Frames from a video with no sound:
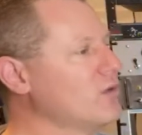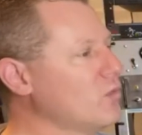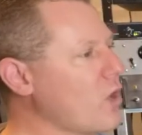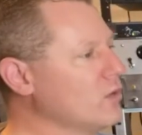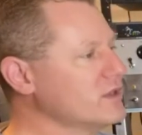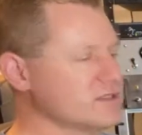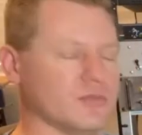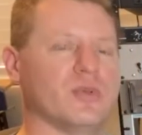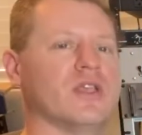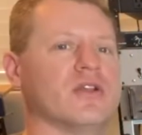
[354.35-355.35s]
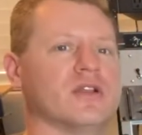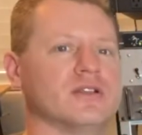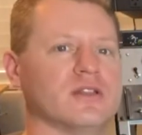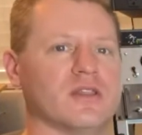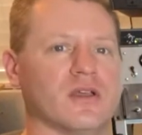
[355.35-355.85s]
won't disappear
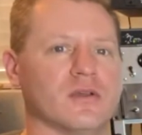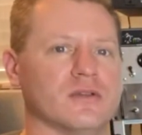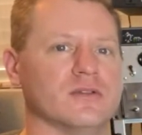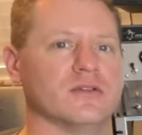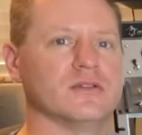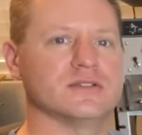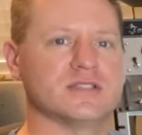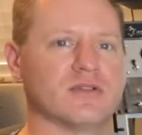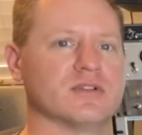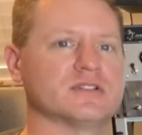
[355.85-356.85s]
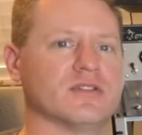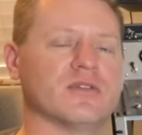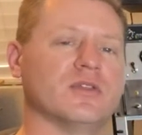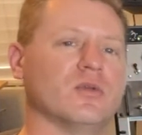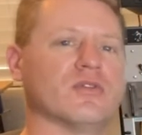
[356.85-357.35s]
into the secrets of
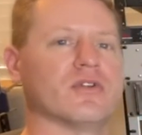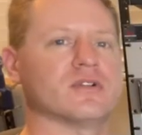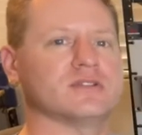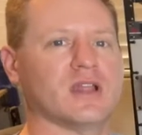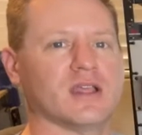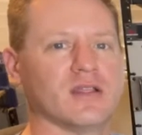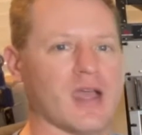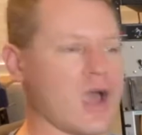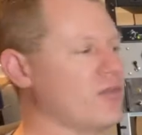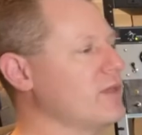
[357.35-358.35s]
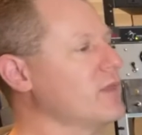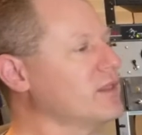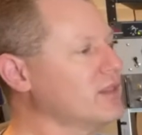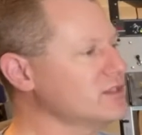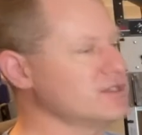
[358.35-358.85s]
the universe like how they
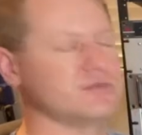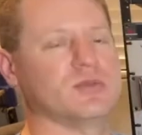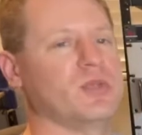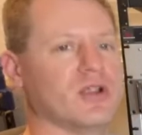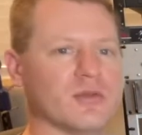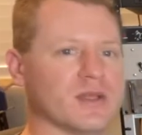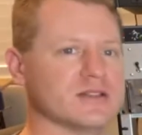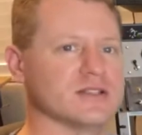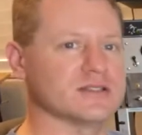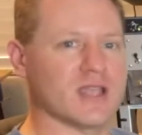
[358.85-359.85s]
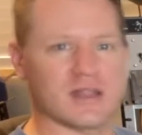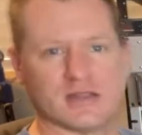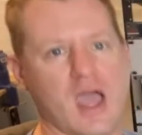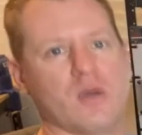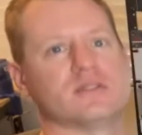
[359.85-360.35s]
made the Egyptian pyramids. It's like
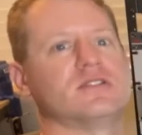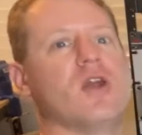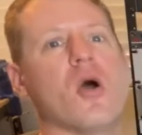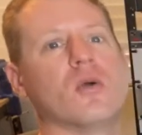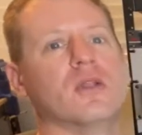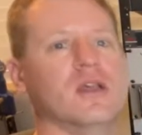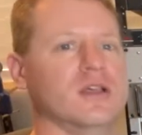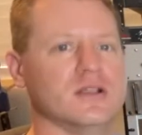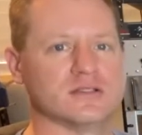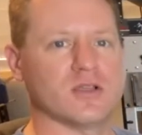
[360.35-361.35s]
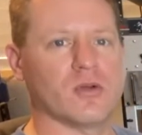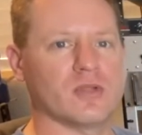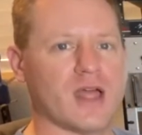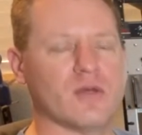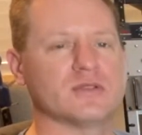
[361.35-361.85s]
now it's known. So I'm
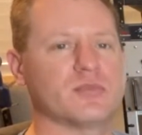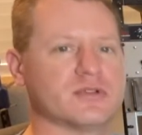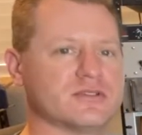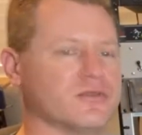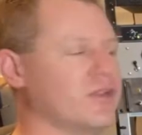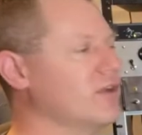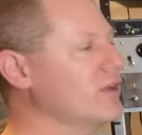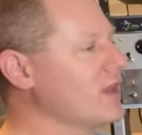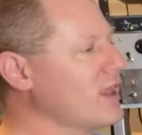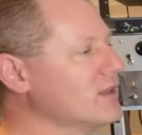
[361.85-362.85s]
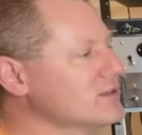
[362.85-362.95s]
glad I was perseverant and